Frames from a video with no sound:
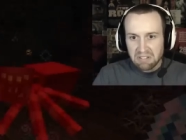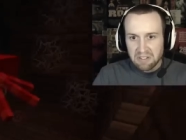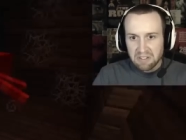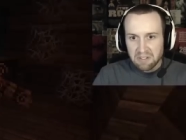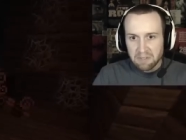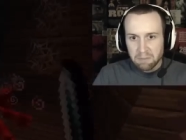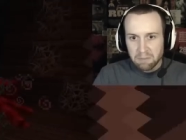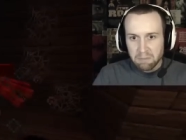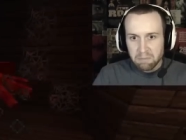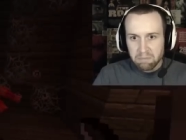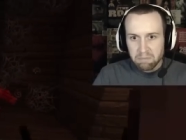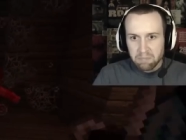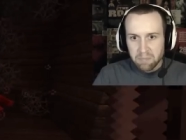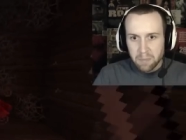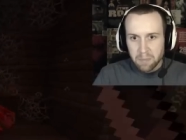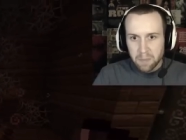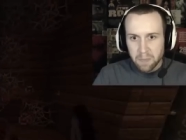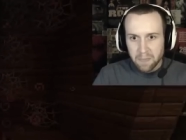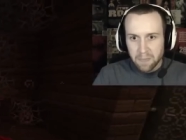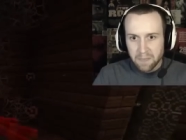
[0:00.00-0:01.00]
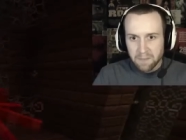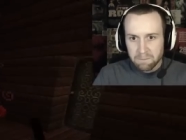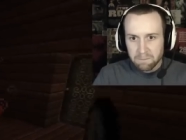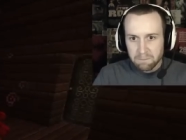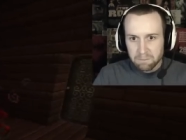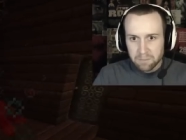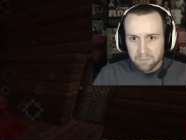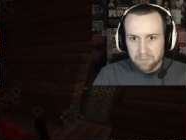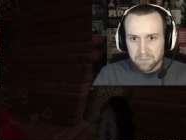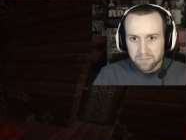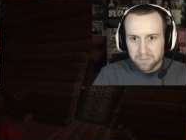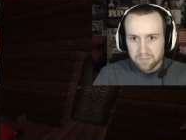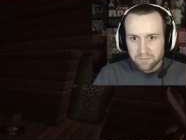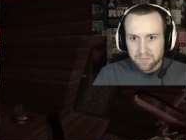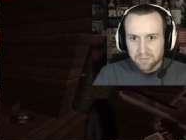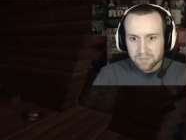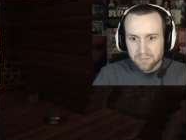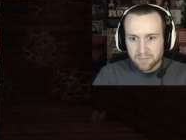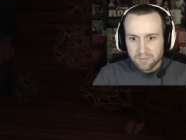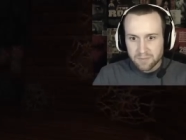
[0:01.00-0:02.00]
strategy oh, is... floor and everything.
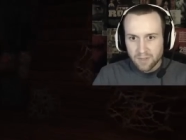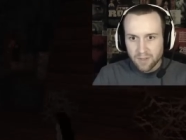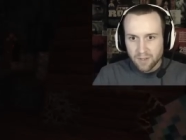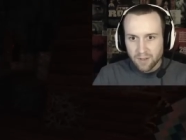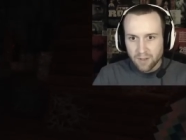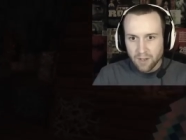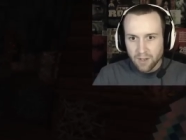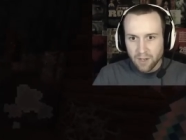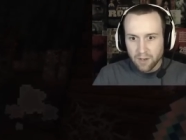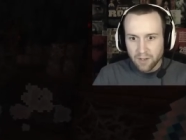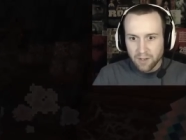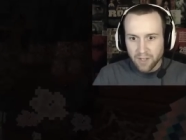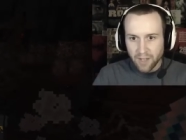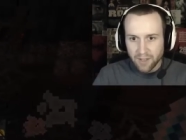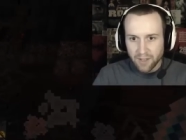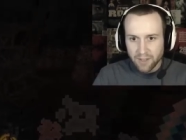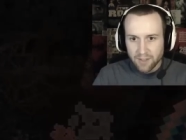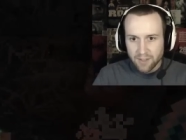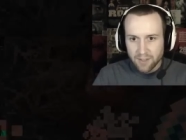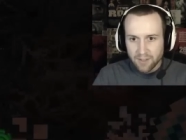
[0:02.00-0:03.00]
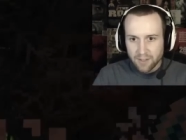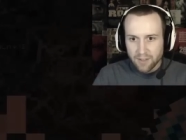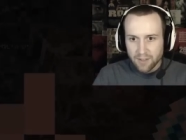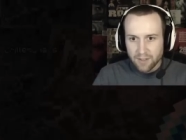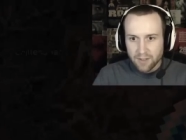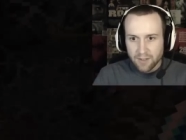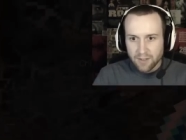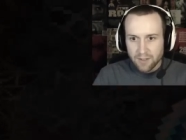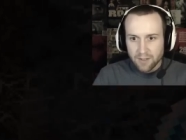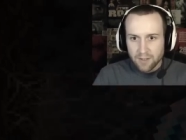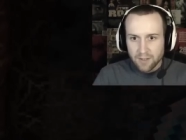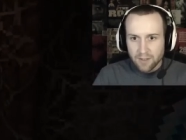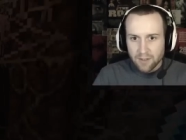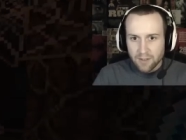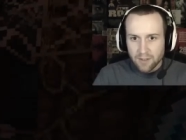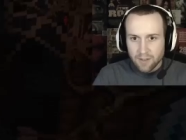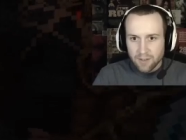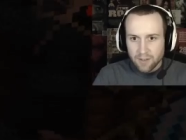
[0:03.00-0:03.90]
Okay. okay. Oh, we got a record. We got it.